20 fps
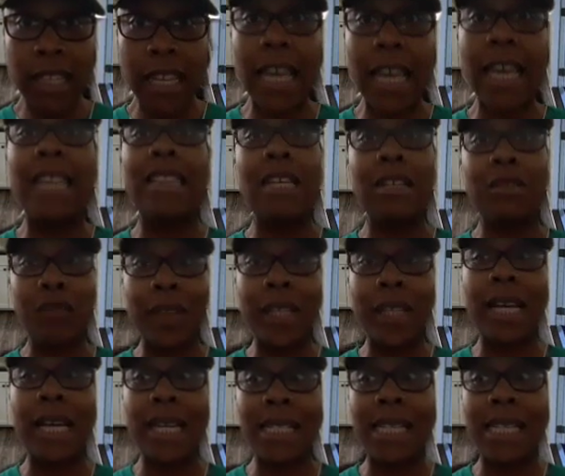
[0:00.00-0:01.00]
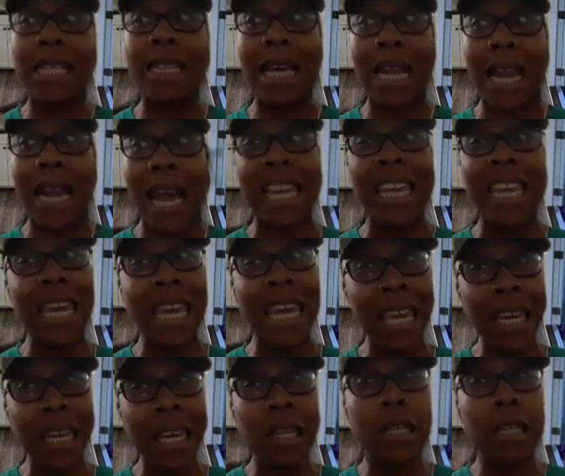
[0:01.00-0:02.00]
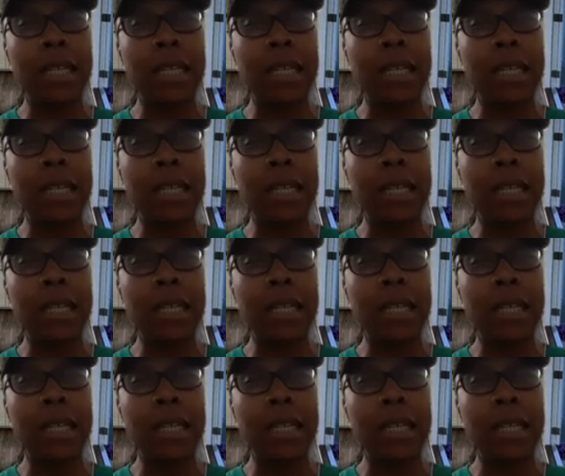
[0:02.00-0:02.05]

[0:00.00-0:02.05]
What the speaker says: and then realizing that I can't